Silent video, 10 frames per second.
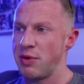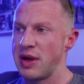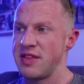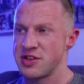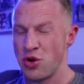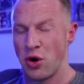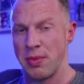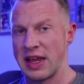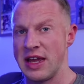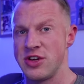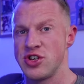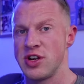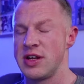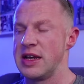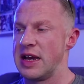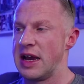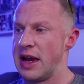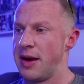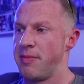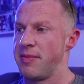There's no obligation,
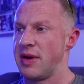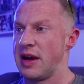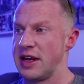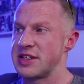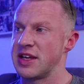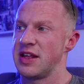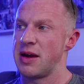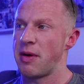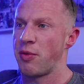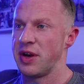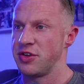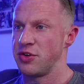and it's something I might want to do.